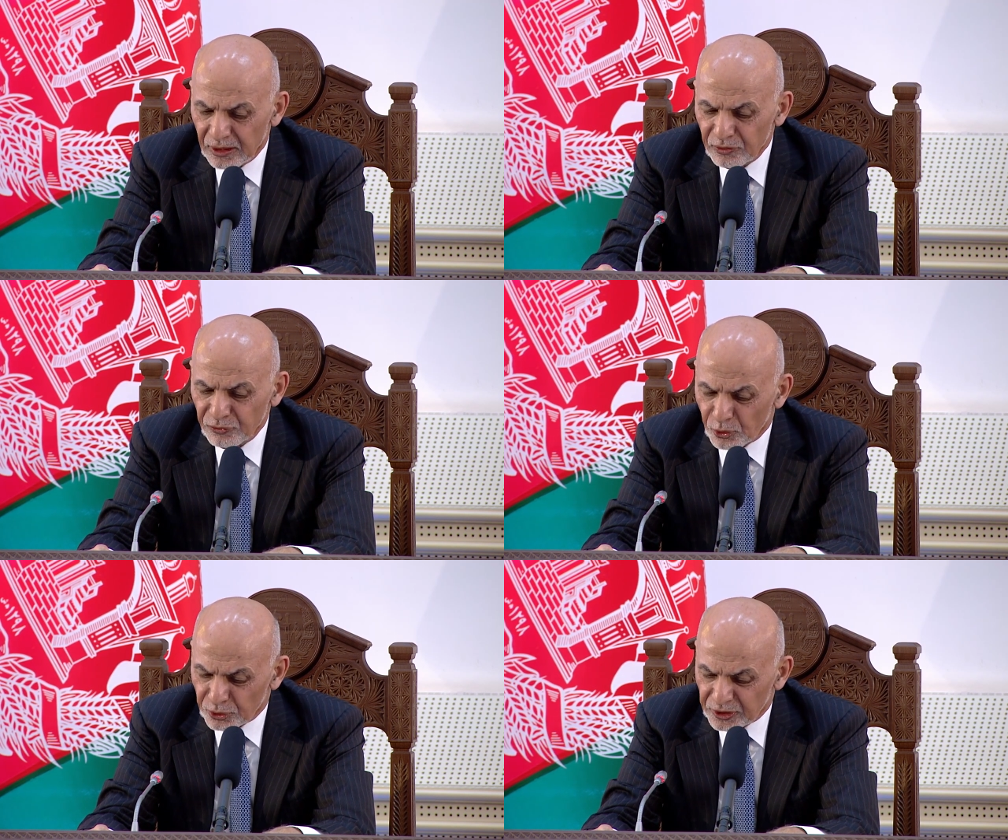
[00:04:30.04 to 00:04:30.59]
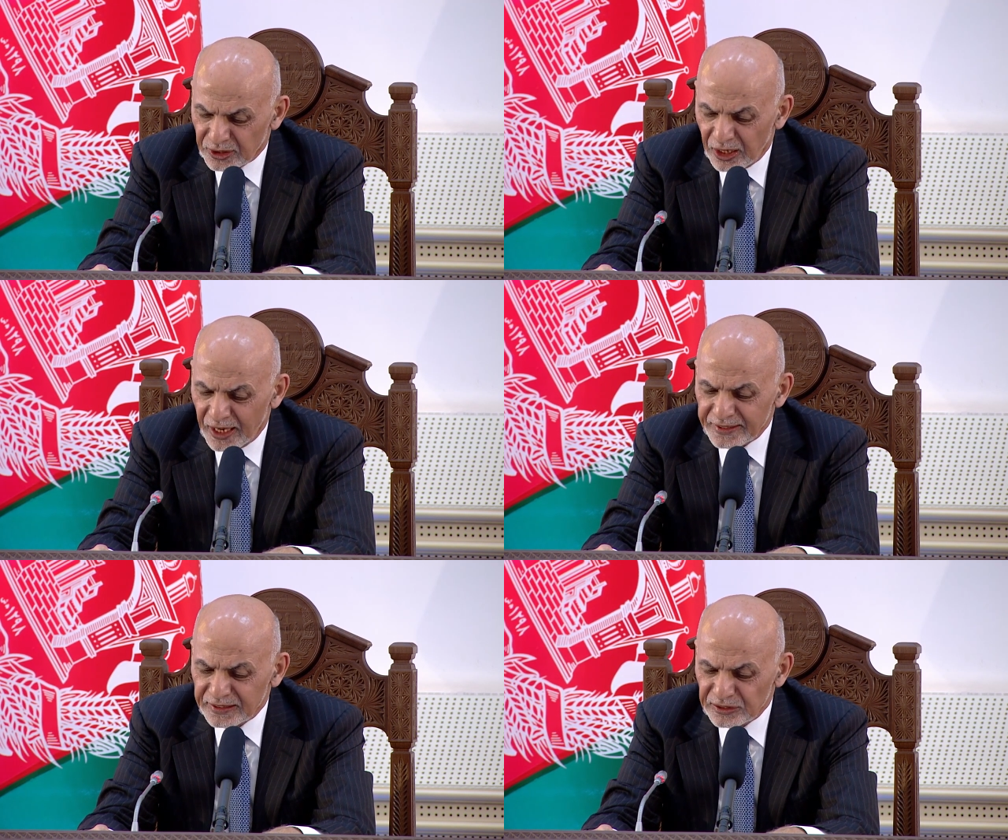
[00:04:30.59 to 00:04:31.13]
Fourth,
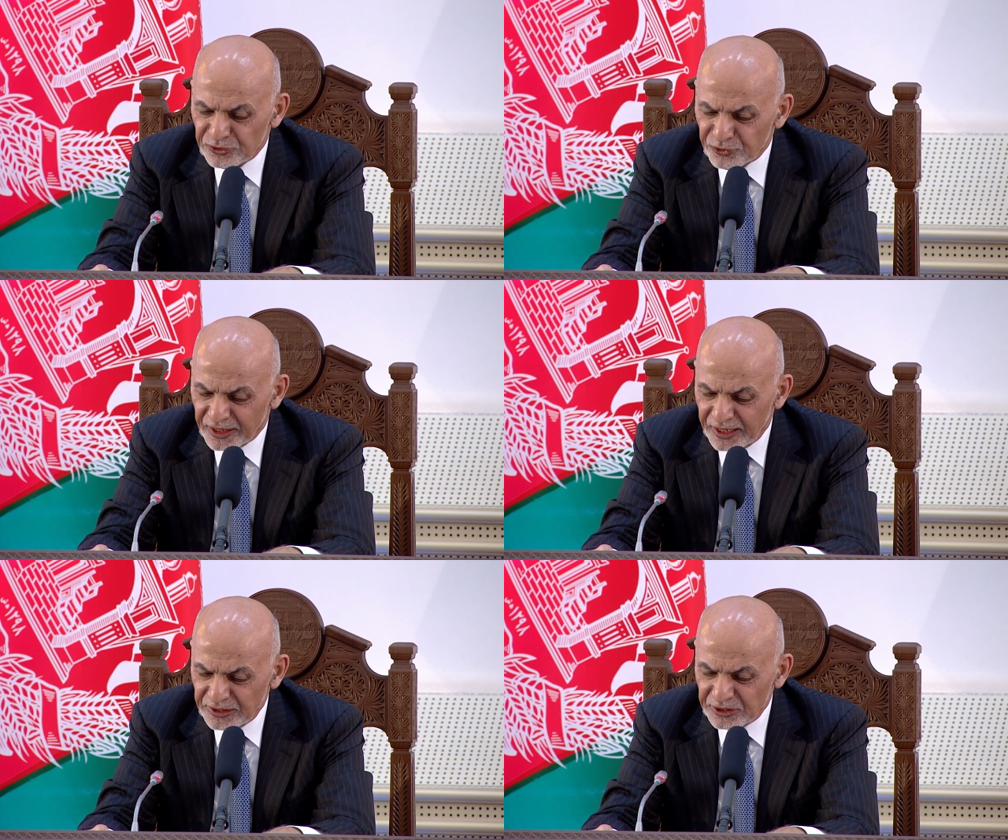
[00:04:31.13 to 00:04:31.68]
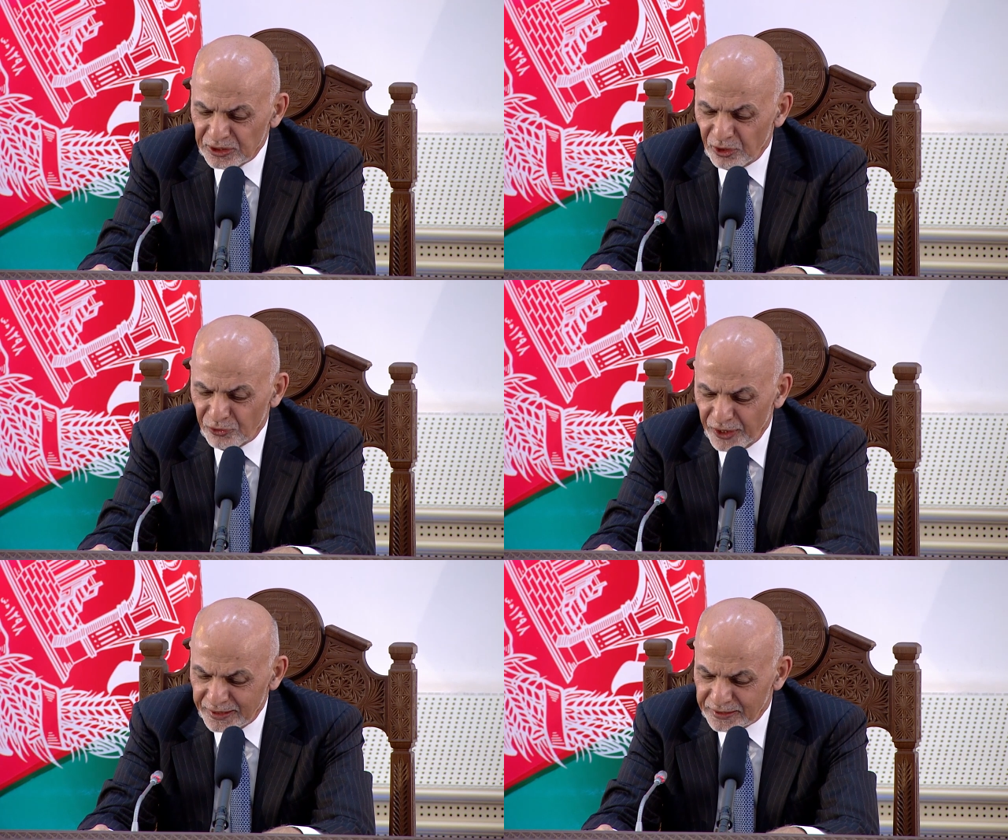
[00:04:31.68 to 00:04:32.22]
identification of
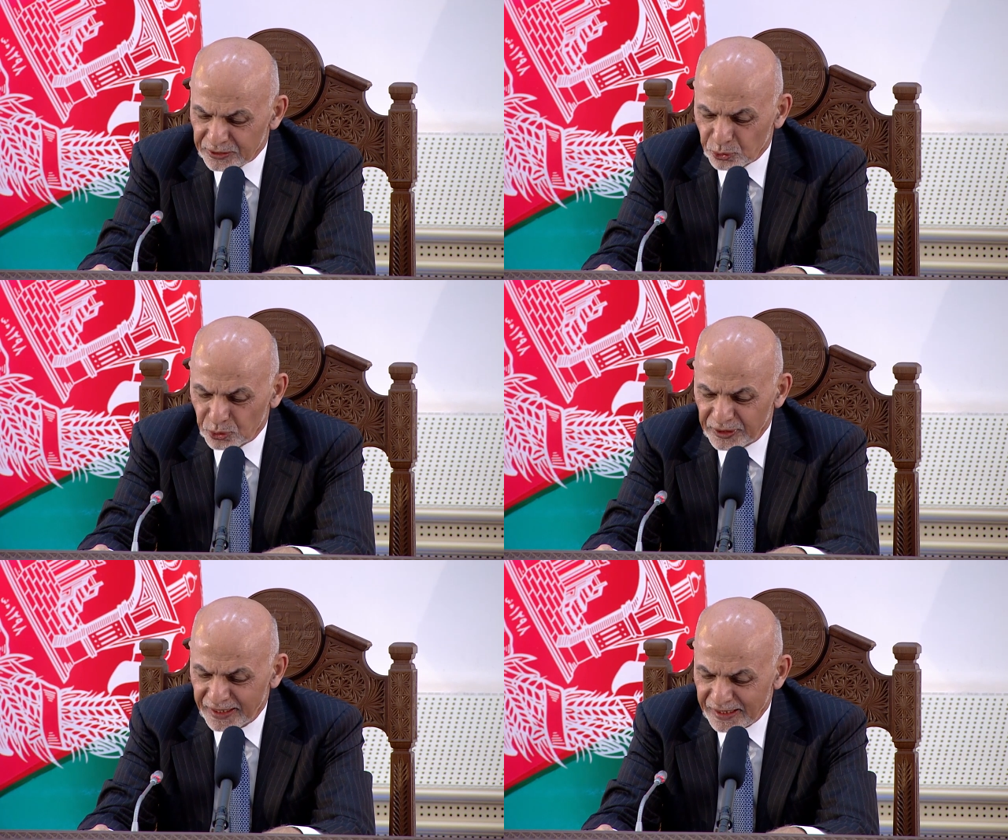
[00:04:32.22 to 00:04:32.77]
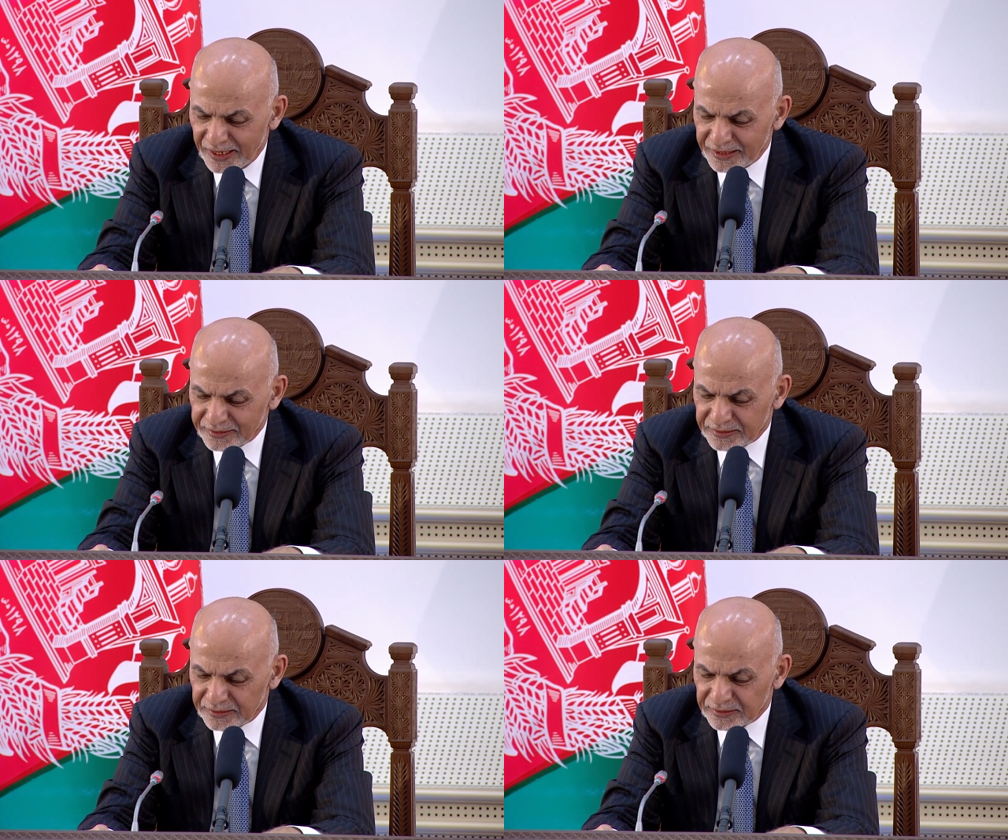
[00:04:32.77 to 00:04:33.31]
hitherto
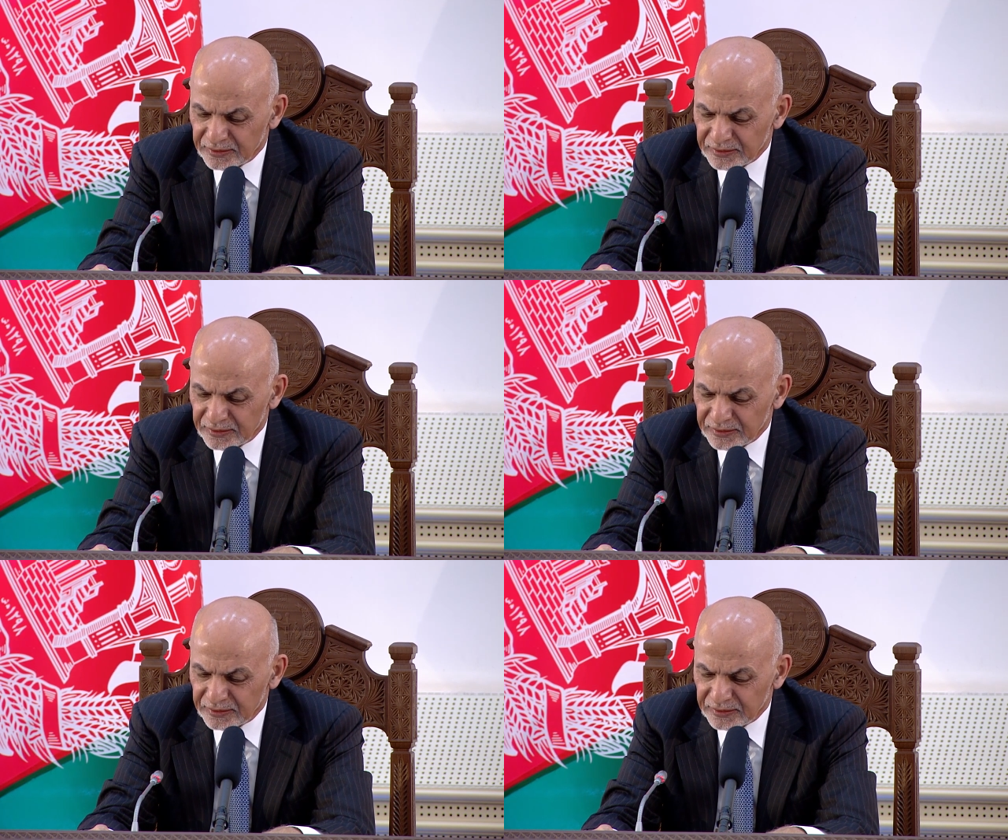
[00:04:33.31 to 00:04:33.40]
neglected